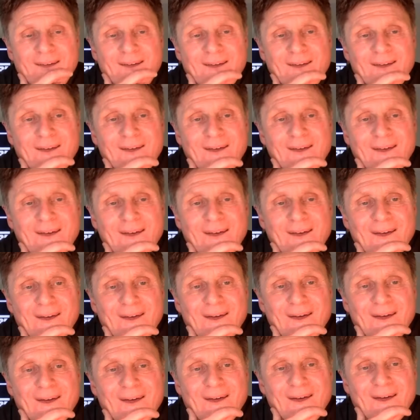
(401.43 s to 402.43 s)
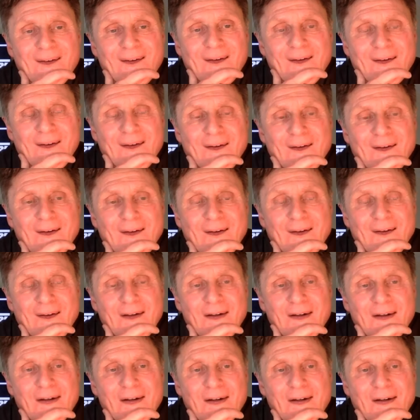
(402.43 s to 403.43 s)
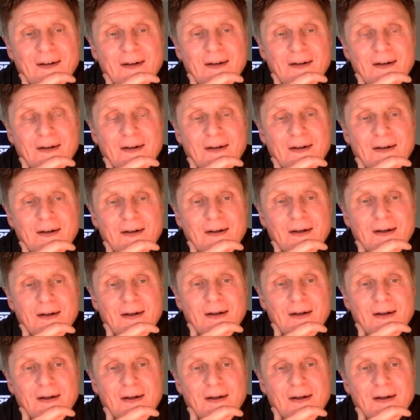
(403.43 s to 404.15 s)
(silent)